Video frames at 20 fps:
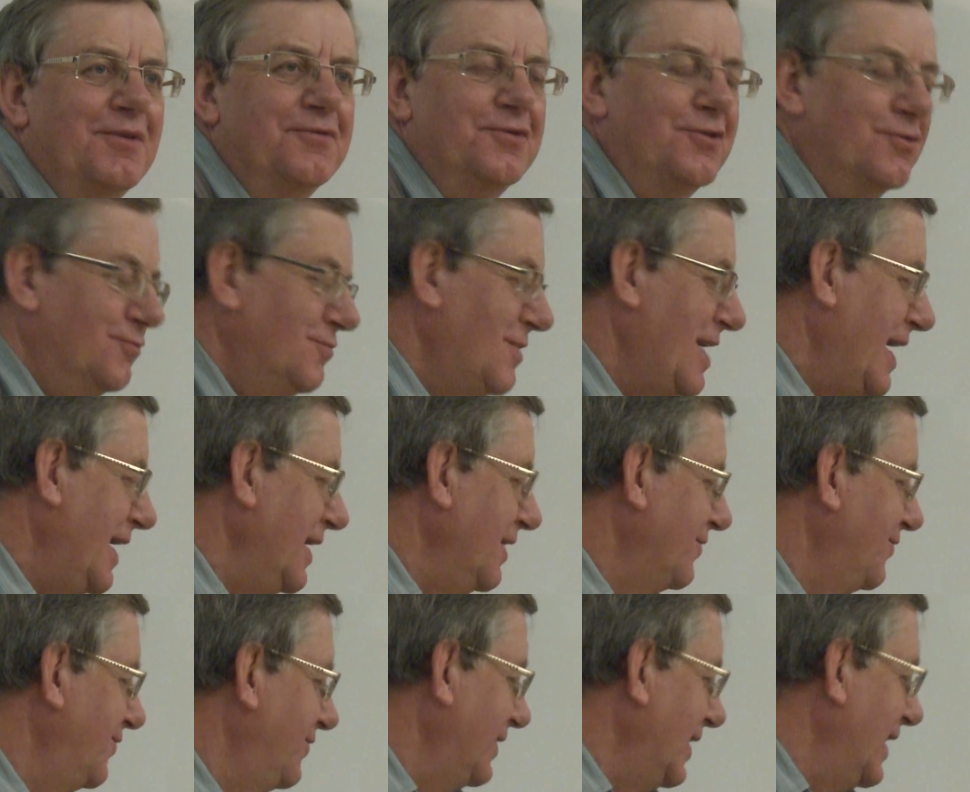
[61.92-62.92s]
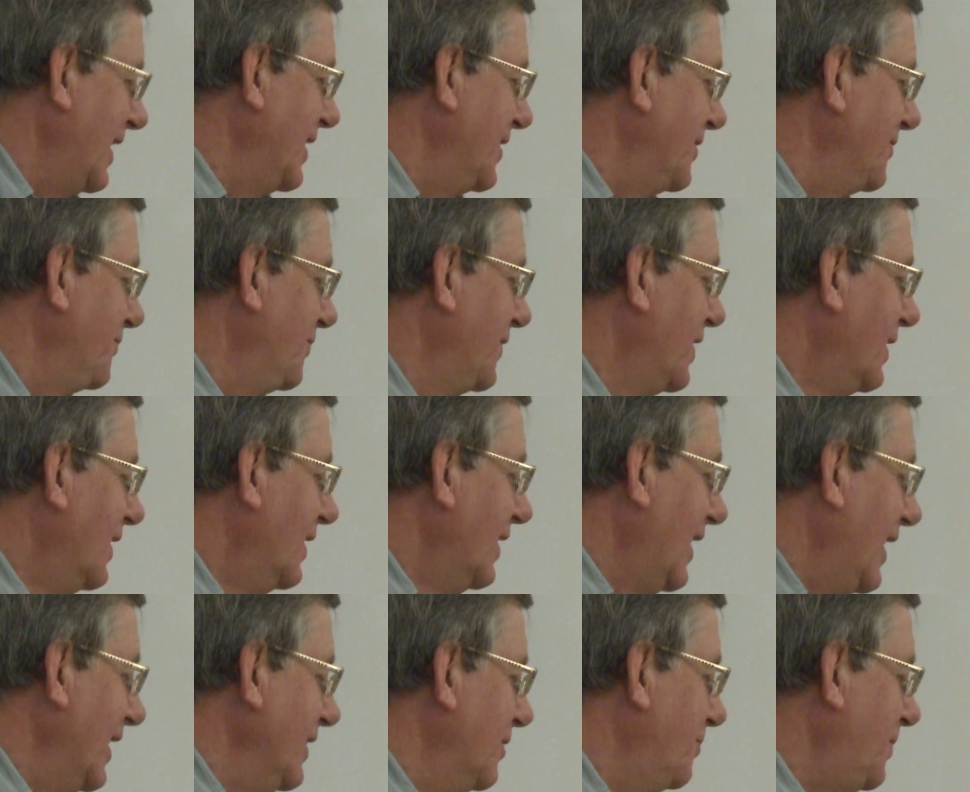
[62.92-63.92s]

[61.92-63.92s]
of the racks, um, and the